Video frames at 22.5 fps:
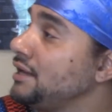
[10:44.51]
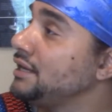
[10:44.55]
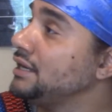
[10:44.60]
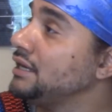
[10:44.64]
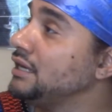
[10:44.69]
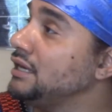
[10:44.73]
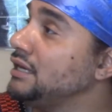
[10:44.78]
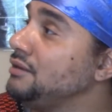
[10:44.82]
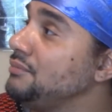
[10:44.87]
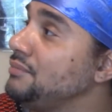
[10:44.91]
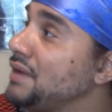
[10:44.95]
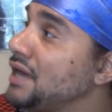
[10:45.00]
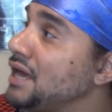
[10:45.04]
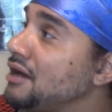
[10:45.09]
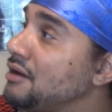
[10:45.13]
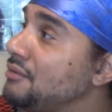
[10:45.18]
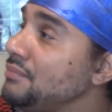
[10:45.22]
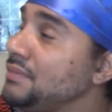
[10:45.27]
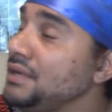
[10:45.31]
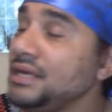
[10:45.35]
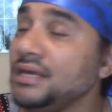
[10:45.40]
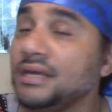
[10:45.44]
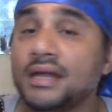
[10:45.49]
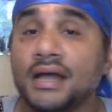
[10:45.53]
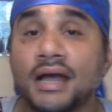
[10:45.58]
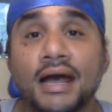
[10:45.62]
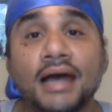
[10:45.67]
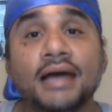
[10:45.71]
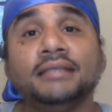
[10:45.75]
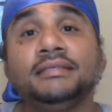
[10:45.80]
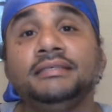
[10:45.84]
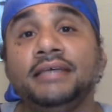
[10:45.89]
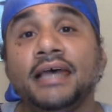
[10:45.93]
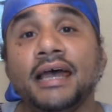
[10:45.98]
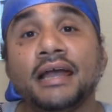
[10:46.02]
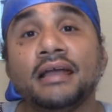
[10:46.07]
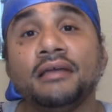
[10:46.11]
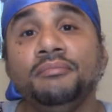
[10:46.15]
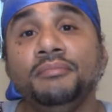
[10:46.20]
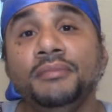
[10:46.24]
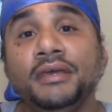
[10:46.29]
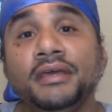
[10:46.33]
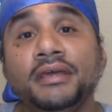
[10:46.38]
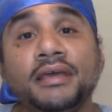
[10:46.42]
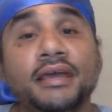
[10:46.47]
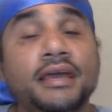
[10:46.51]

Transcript: email me, contact me,